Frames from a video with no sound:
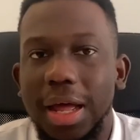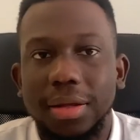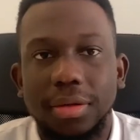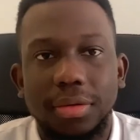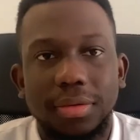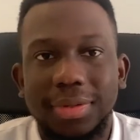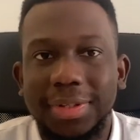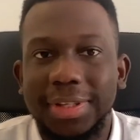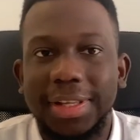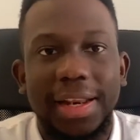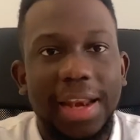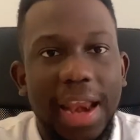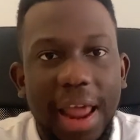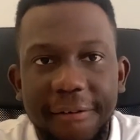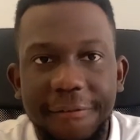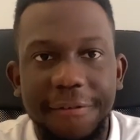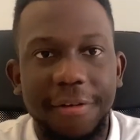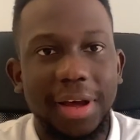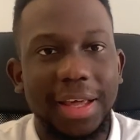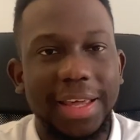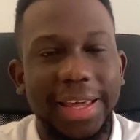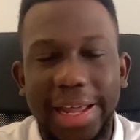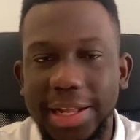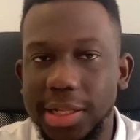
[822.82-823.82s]

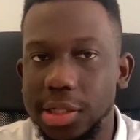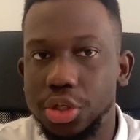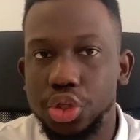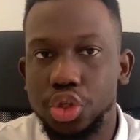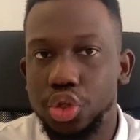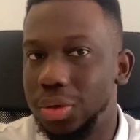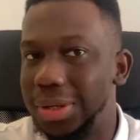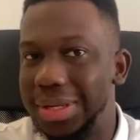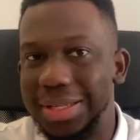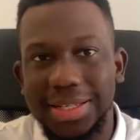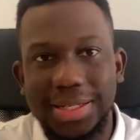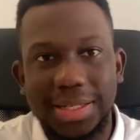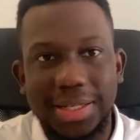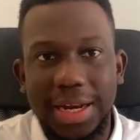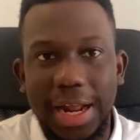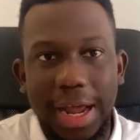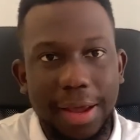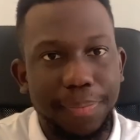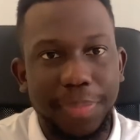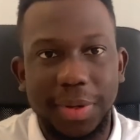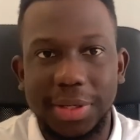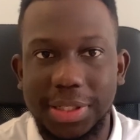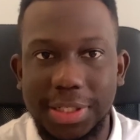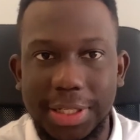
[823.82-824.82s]
never get to the
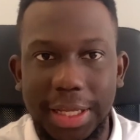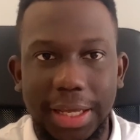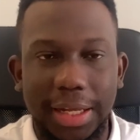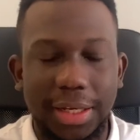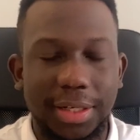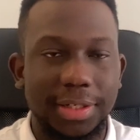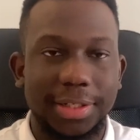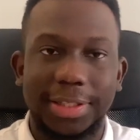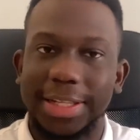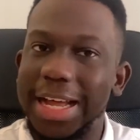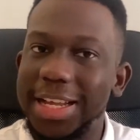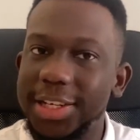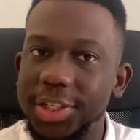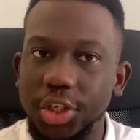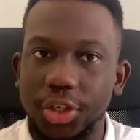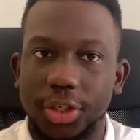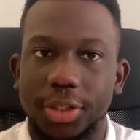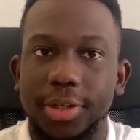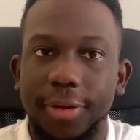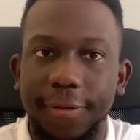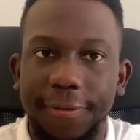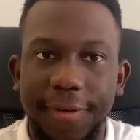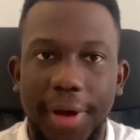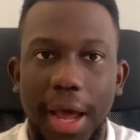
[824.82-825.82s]
sniper stage. That's just
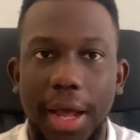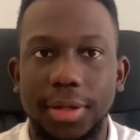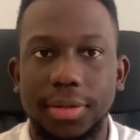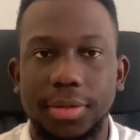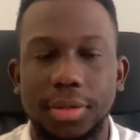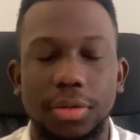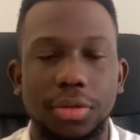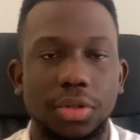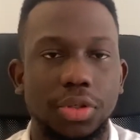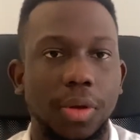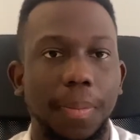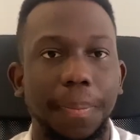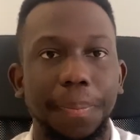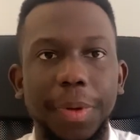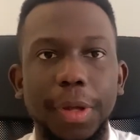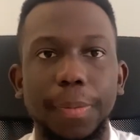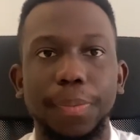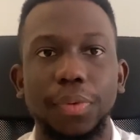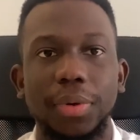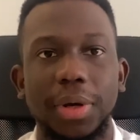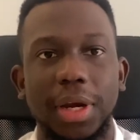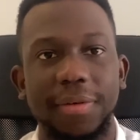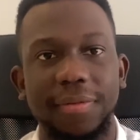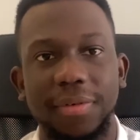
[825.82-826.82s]
a fact. Some
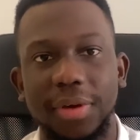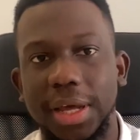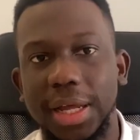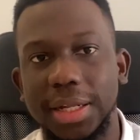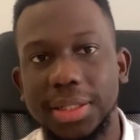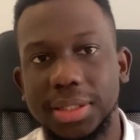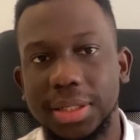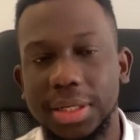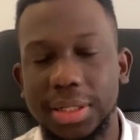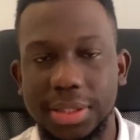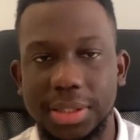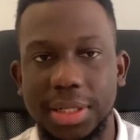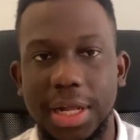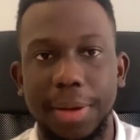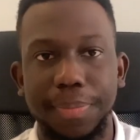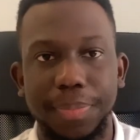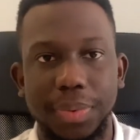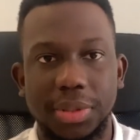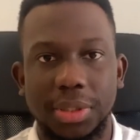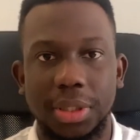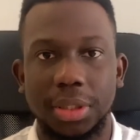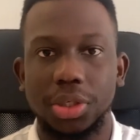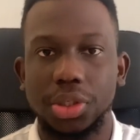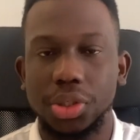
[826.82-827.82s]
people never get to the sniper
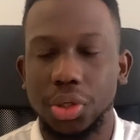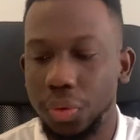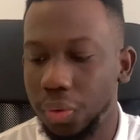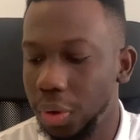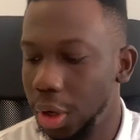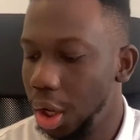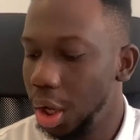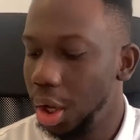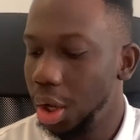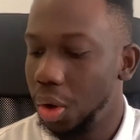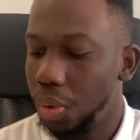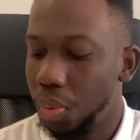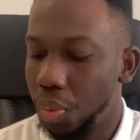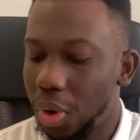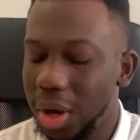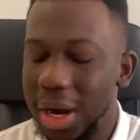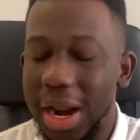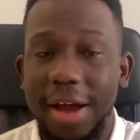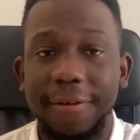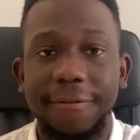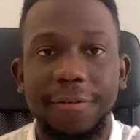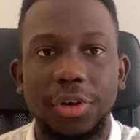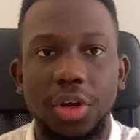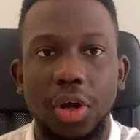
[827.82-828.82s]
stage. So what
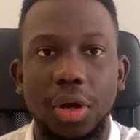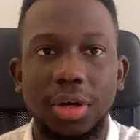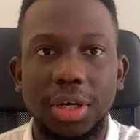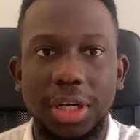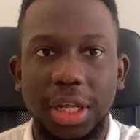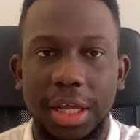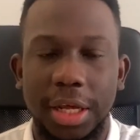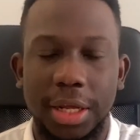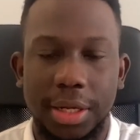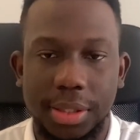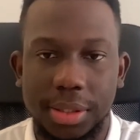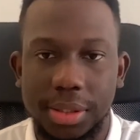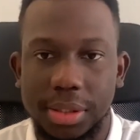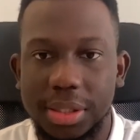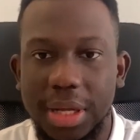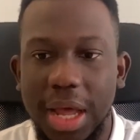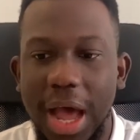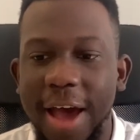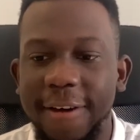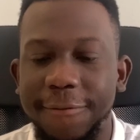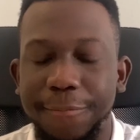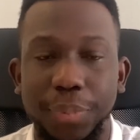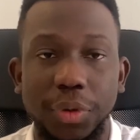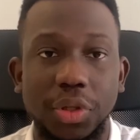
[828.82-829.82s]
I've done is
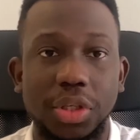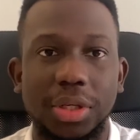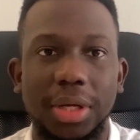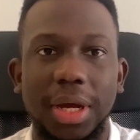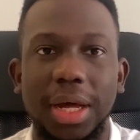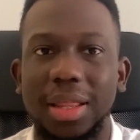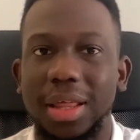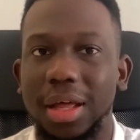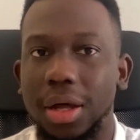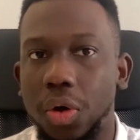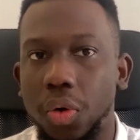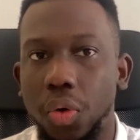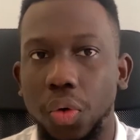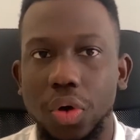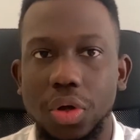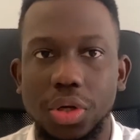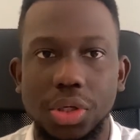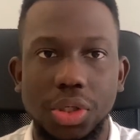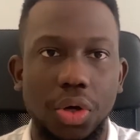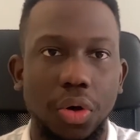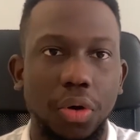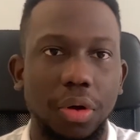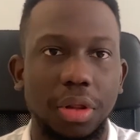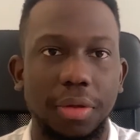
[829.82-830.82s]
I've put together a
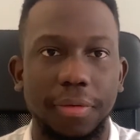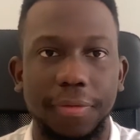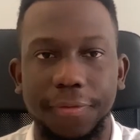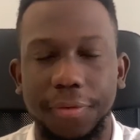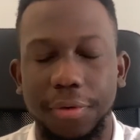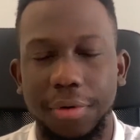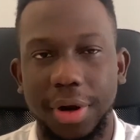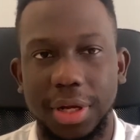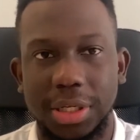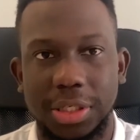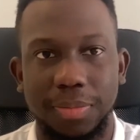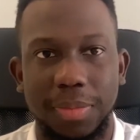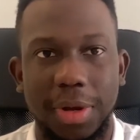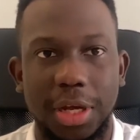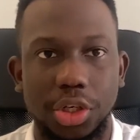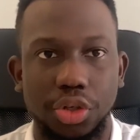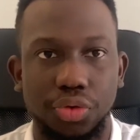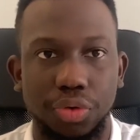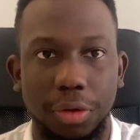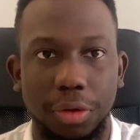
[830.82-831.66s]
course called the Forex Mastery